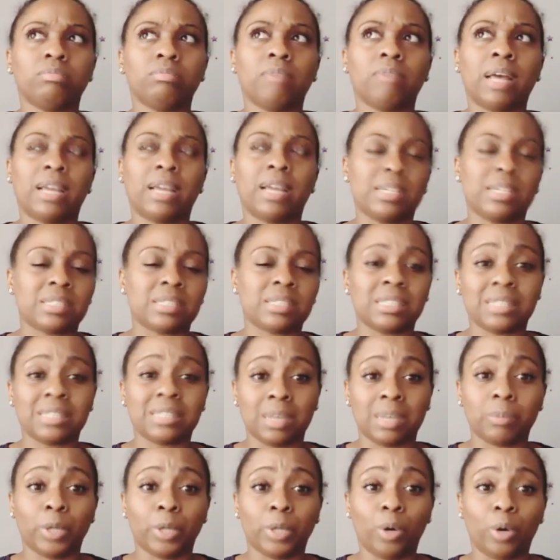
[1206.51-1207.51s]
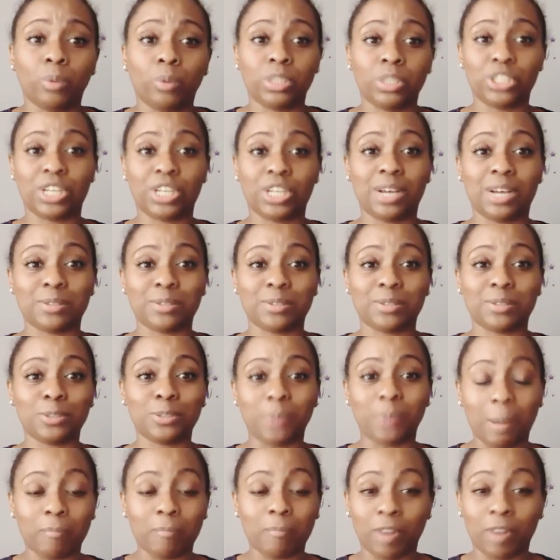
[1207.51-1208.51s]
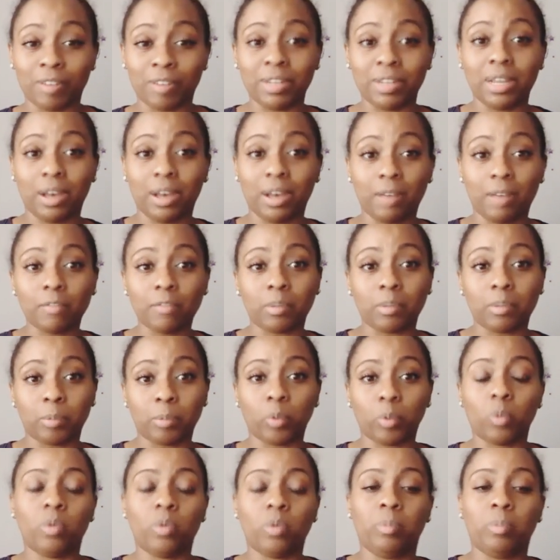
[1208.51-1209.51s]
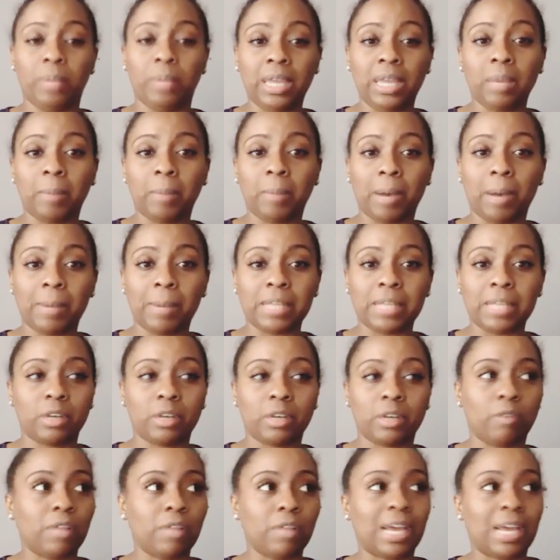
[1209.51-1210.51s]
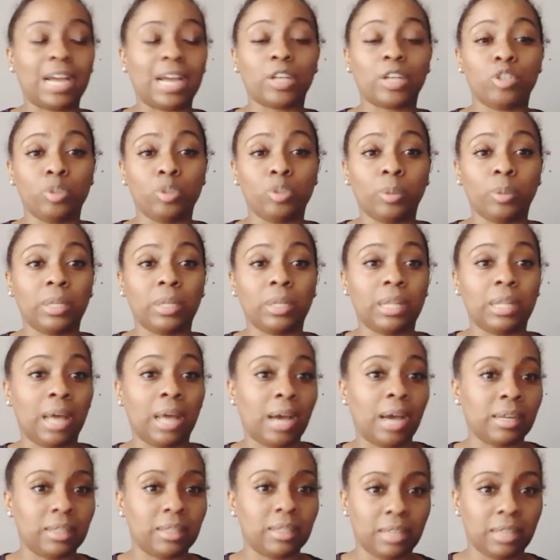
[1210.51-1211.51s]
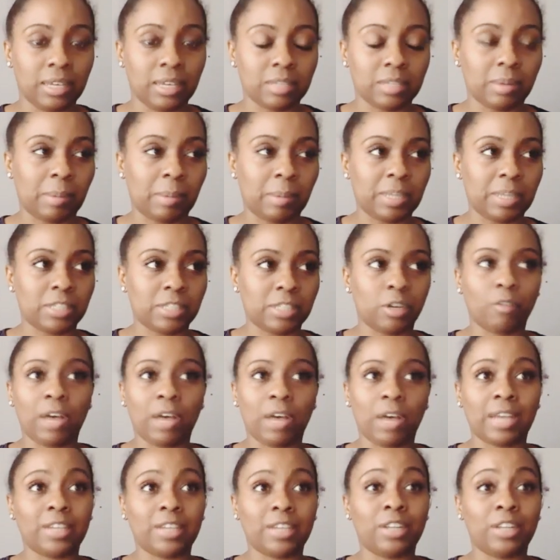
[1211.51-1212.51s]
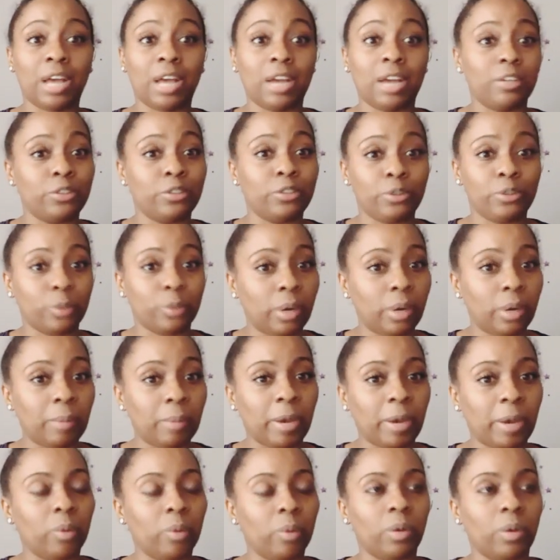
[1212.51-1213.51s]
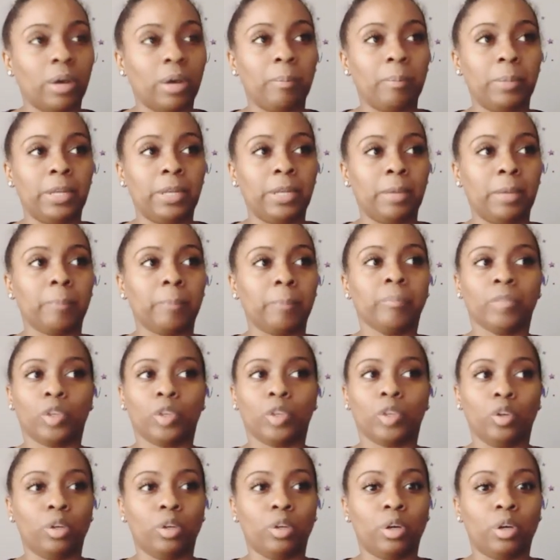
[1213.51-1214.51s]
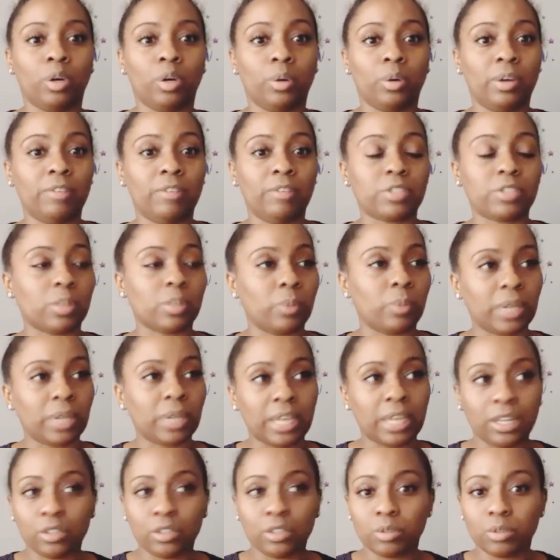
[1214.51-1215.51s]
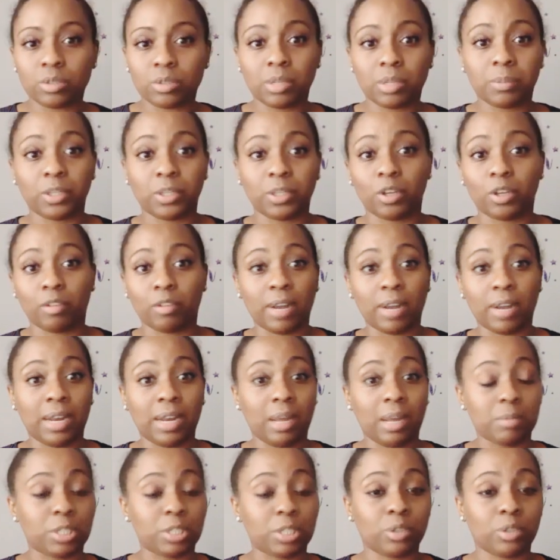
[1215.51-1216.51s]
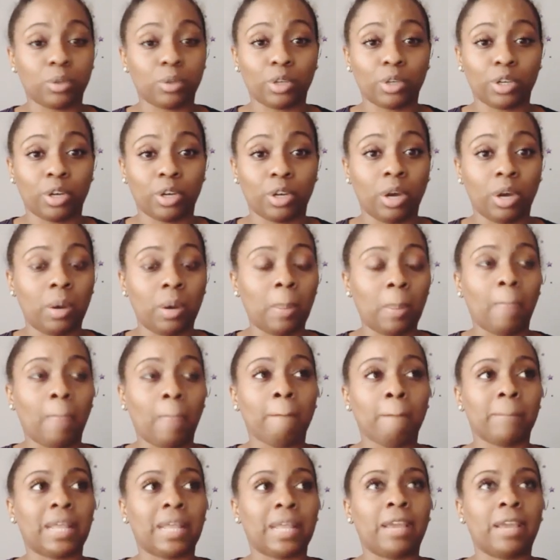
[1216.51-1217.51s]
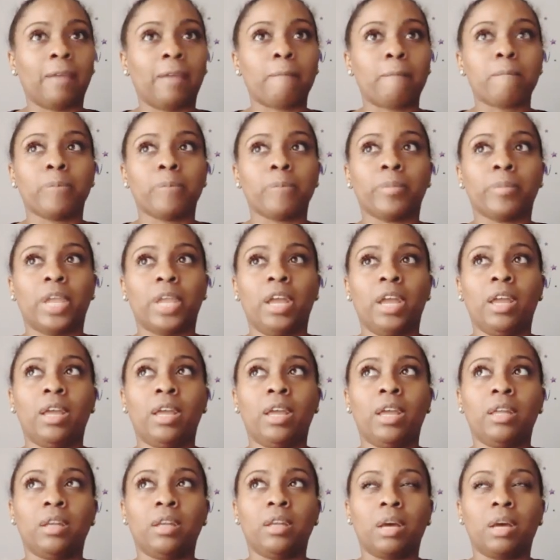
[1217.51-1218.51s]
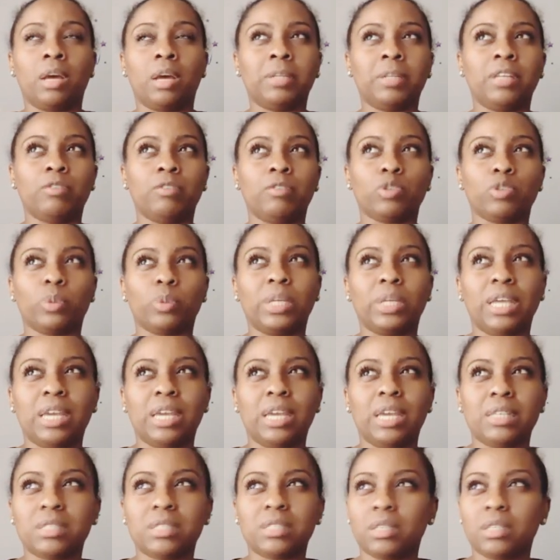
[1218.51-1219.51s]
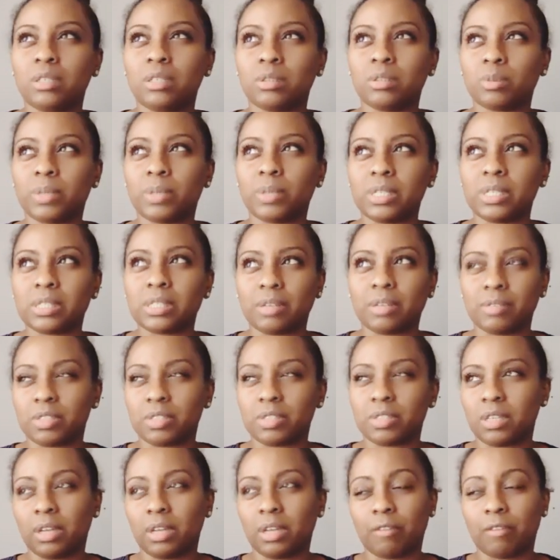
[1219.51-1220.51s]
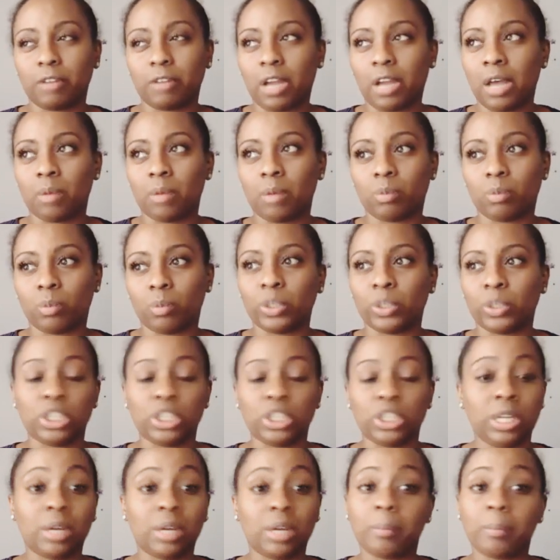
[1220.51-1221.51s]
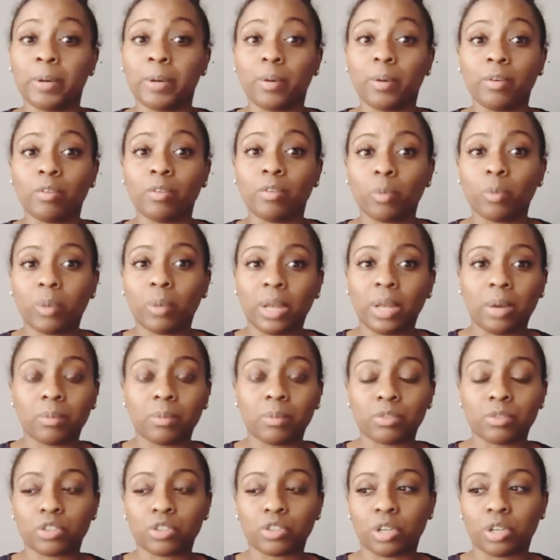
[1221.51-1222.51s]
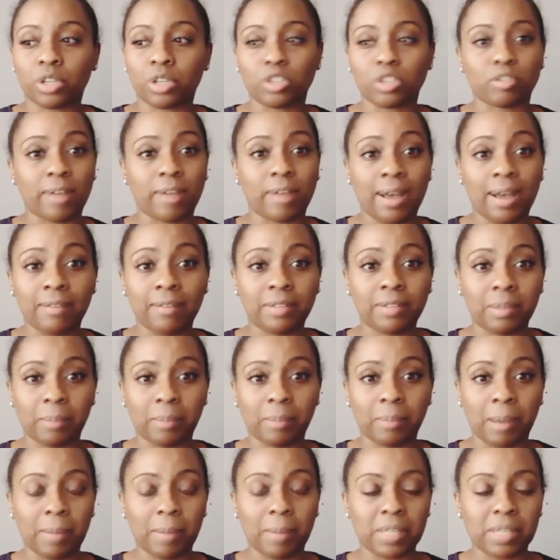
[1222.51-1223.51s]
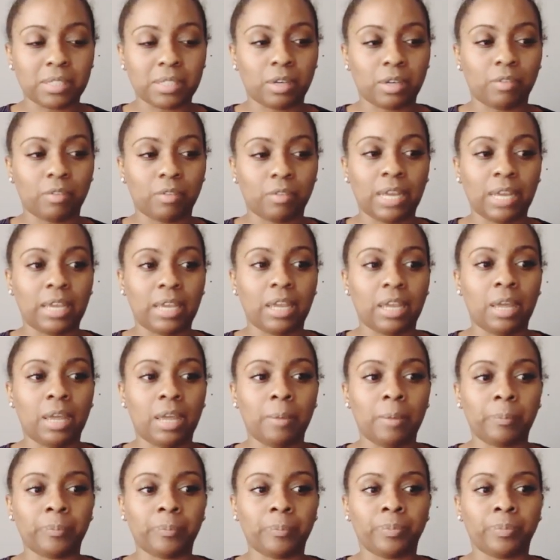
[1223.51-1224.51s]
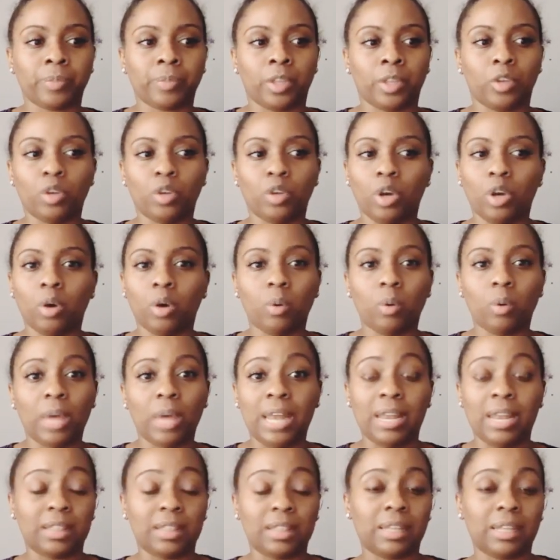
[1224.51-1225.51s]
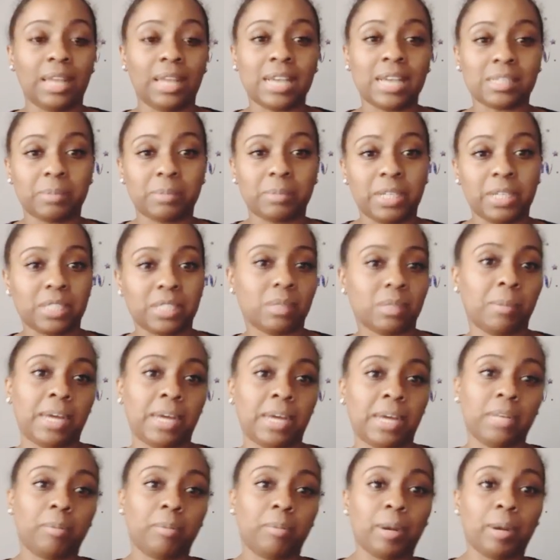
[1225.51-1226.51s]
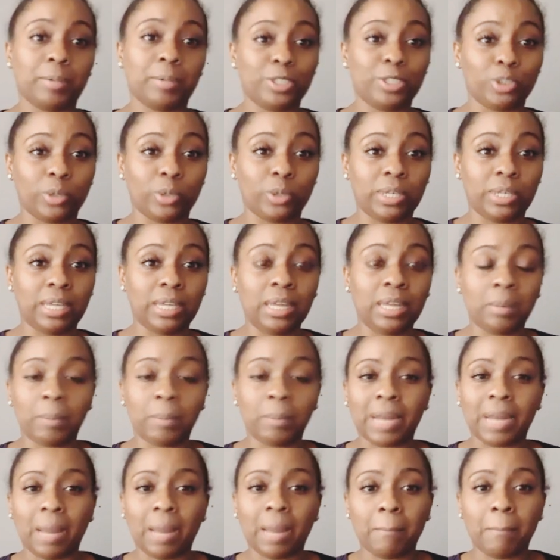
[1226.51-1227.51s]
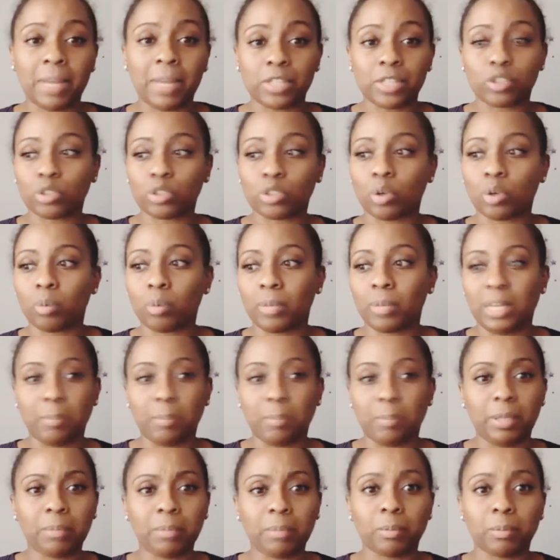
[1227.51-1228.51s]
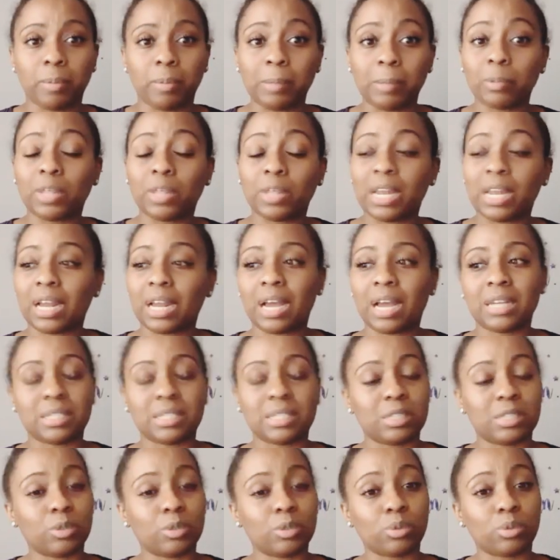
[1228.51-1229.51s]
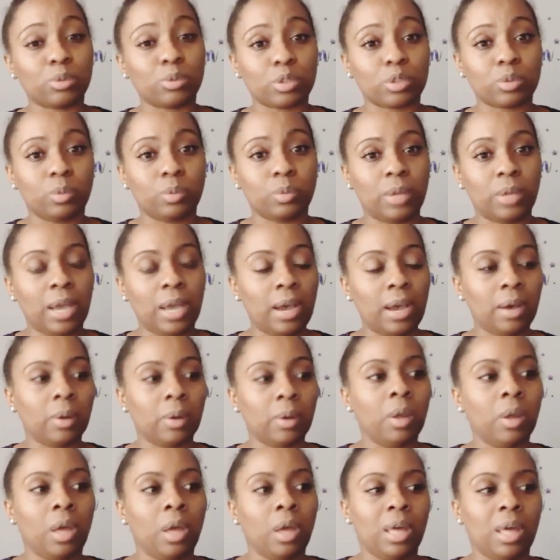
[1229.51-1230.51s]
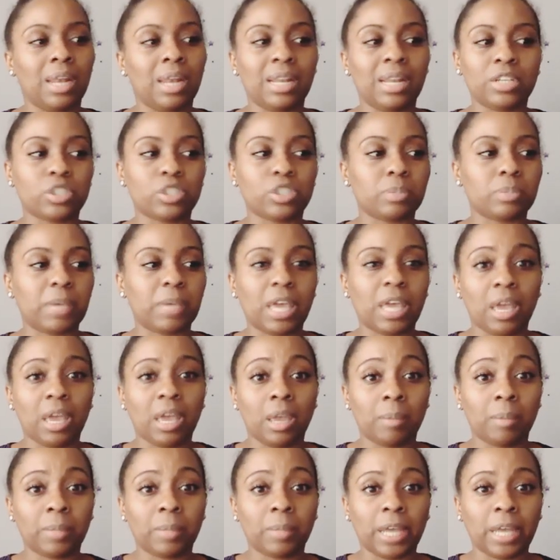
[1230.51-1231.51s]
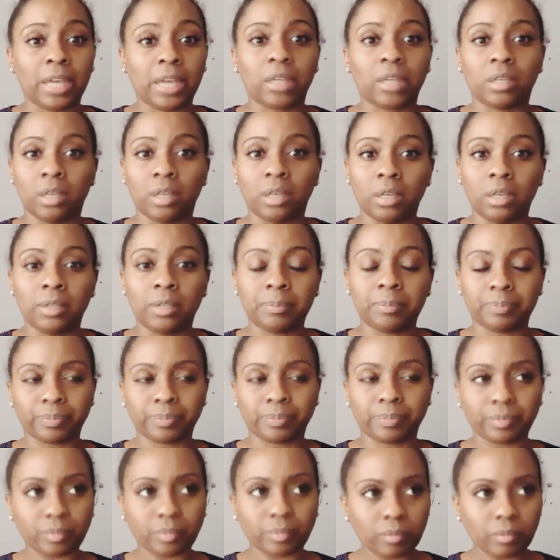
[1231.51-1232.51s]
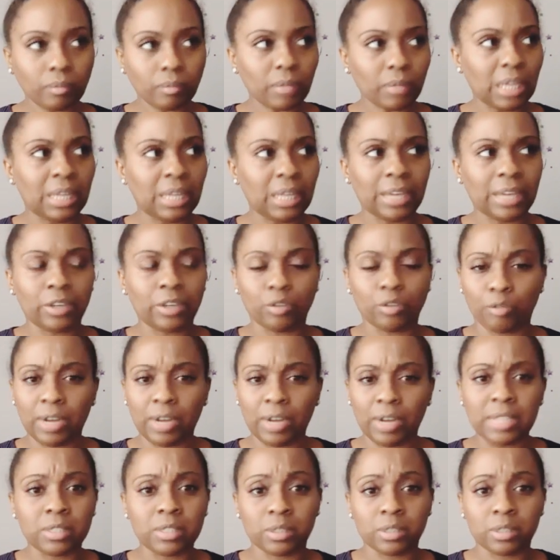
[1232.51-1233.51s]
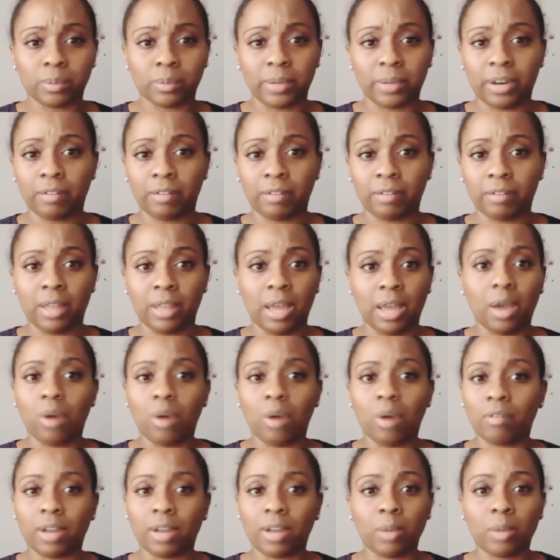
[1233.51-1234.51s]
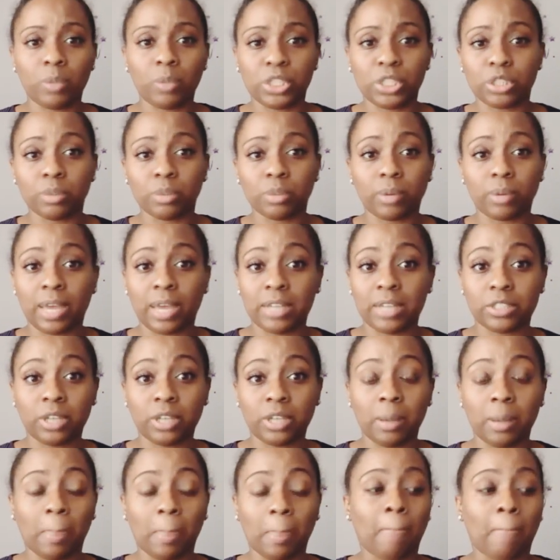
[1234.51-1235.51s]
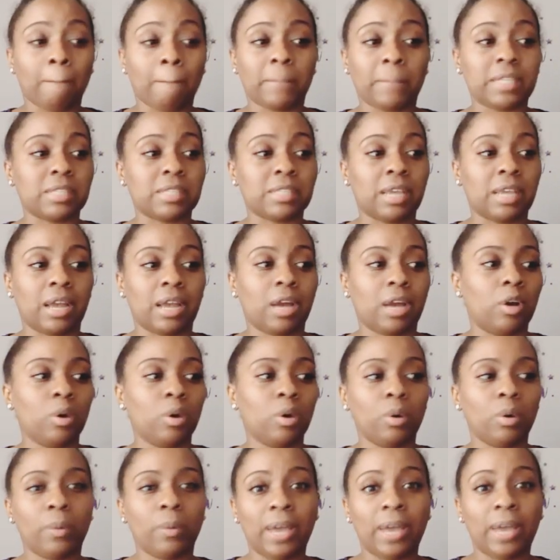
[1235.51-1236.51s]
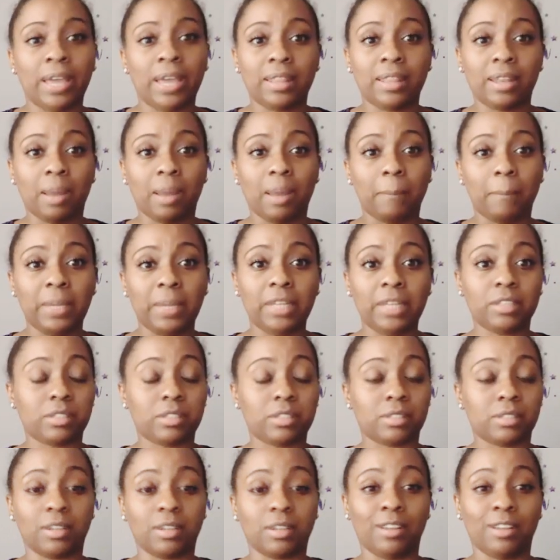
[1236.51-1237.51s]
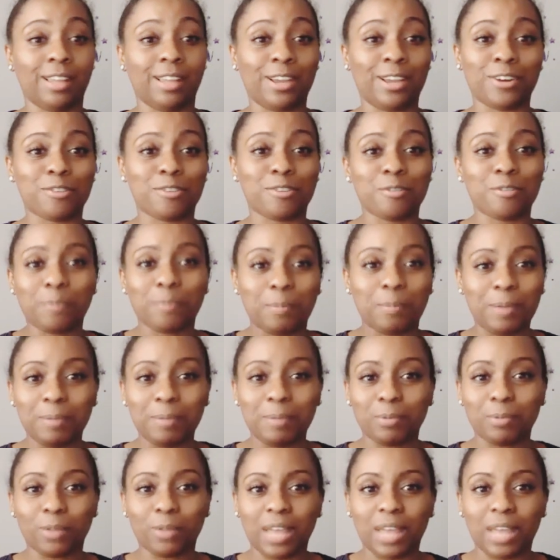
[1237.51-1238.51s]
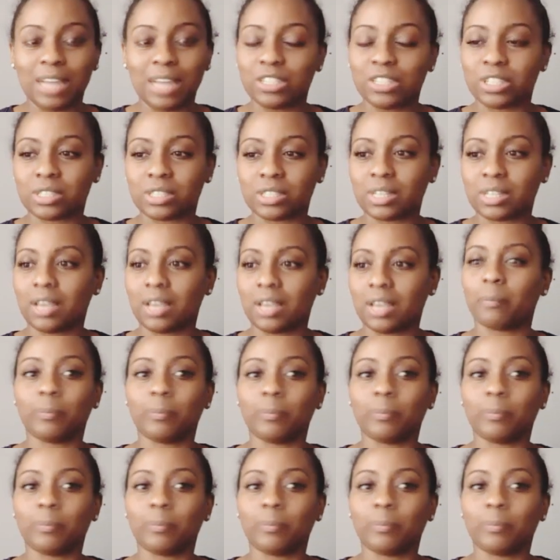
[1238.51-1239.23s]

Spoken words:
I guess, since I'm the only child too, I'm very comfortable with being by myself. Like, I can do a lot of things by myself. I enjoy my own company. You know, if someone can't do something, all right, I'm still going to go. Like, and I believe 2018, 2017, I forgot which year, but even when I started traveling by myself, like, and you know, and at the last minute, somebody probably joined in, but I met so many people that I kind of still talk to now, and they just became like good, like friends or whatever, that all right, we still catch up. It's like I go away and then I meet like a group of people that just like,